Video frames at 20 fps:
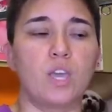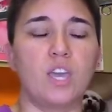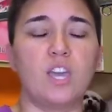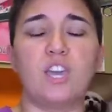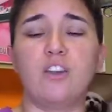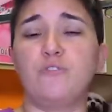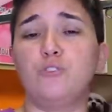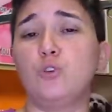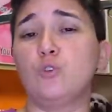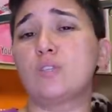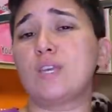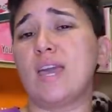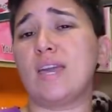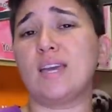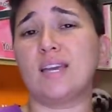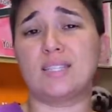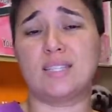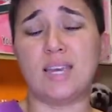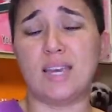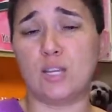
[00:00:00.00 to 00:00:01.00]
if you take
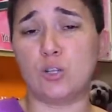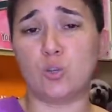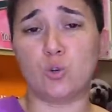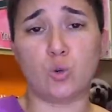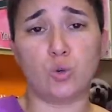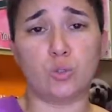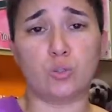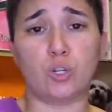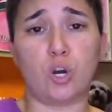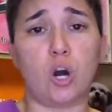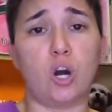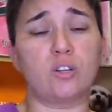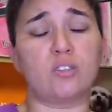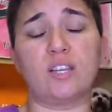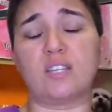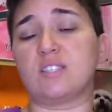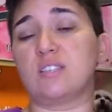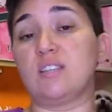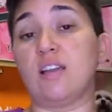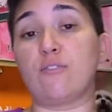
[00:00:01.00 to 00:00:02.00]
a 10-year-old dog
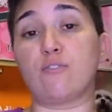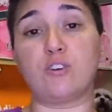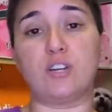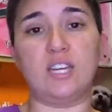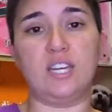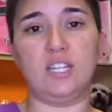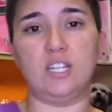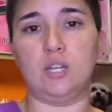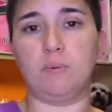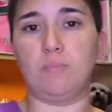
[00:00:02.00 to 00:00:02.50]
that's never eaten